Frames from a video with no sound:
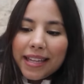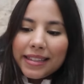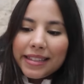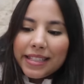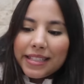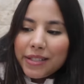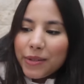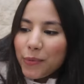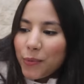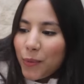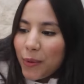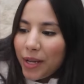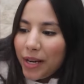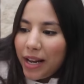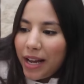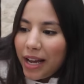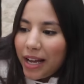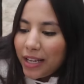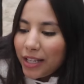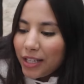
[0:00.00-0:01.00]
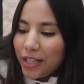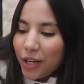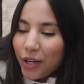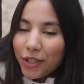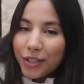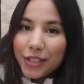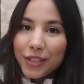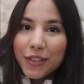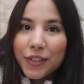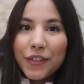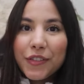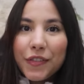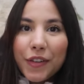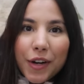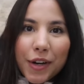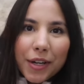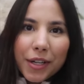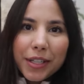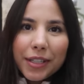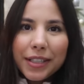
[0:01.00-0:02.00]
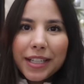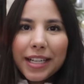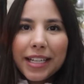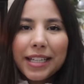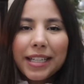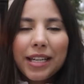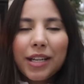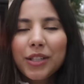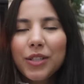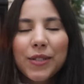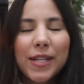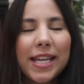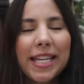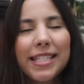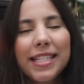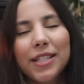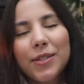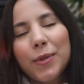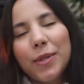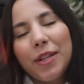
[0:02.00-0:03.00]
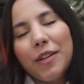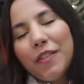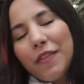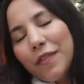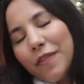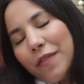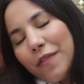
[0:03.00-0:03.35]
this is what I got so far and today is the 20